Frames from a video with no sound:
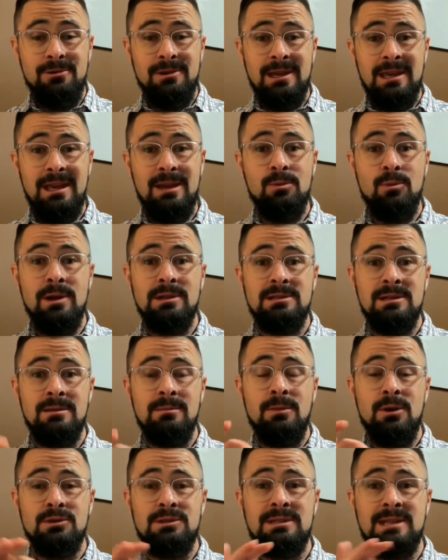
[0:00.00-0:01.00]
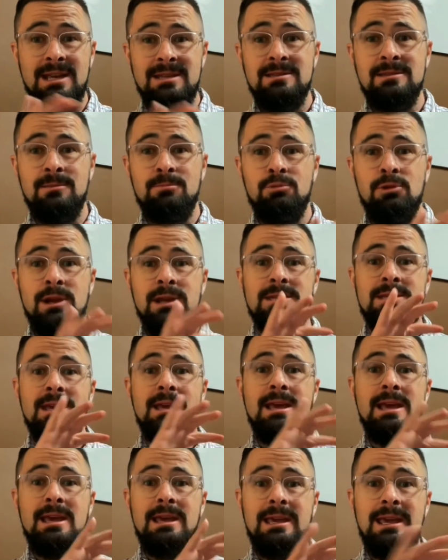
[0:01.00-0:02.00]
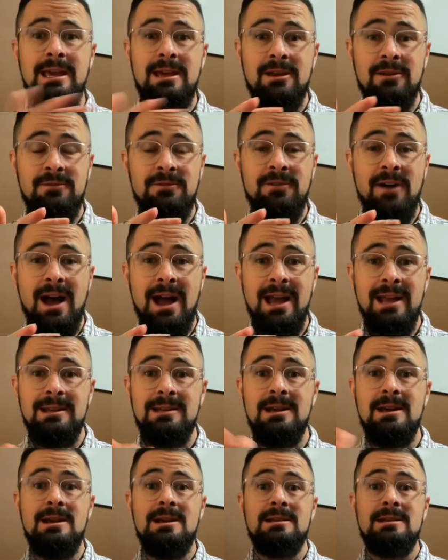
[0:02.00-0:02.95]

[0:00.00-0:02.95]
He went to the most desolate place he could find